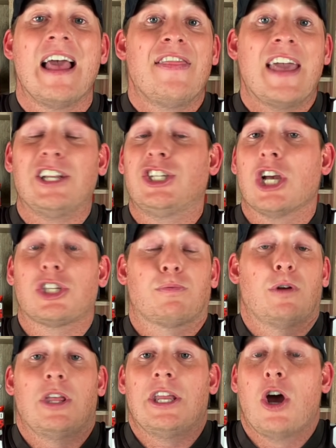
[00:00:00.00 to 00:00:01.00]
They just
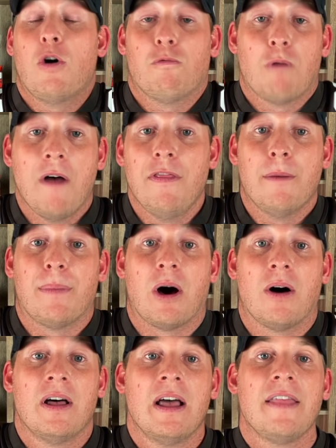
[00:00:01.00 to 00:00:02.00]
really don't run the
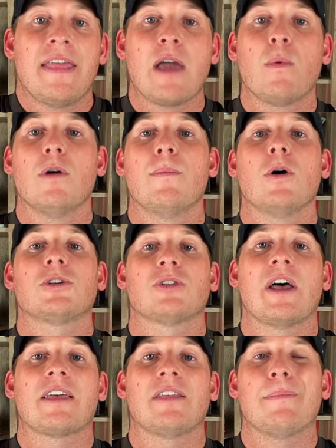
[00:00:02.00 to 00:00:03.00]
ball. They will most
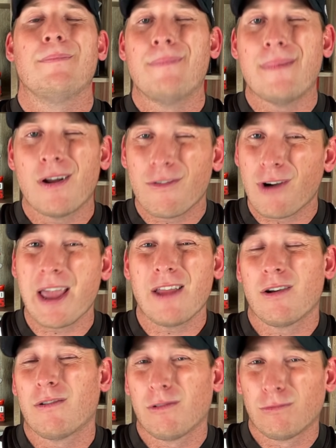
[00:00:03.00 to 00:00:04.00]
likely right,
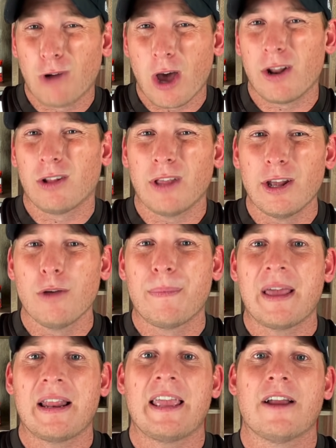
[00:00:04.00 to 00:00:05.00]
run a little
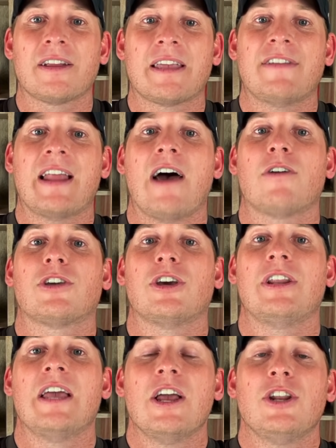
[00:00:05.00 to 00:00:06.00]
bit here, given how
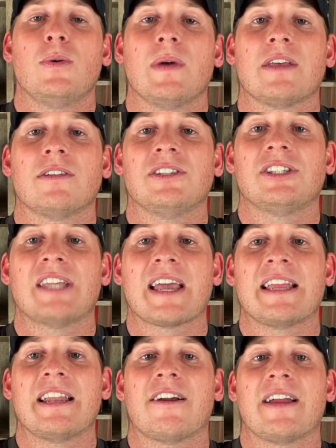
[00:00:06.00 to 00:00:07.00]
good New England's
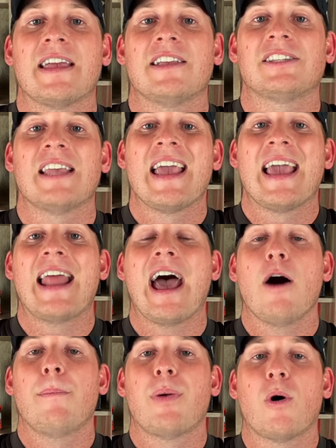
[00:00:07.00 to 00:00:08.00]
secondary is and
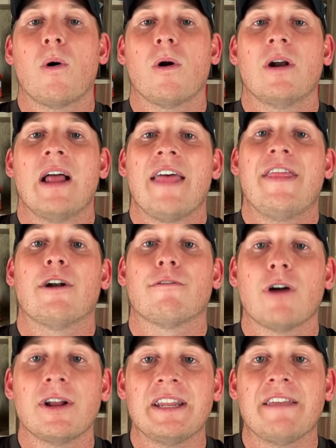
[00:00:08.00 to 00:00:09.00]
how poor their
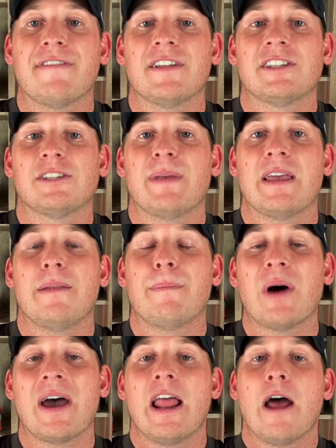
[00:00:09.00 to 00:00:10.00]
run defense has been.
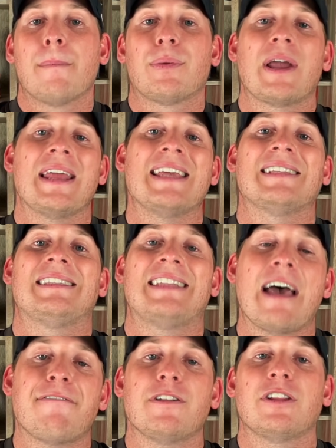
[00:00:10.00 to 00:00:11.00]
But Brady is
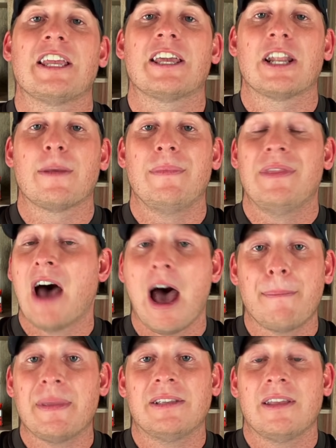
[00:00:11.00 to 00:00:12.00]
definitely going to
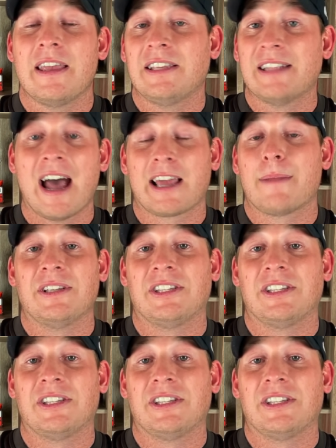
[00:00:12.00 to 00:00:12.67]
not be, he's not going to be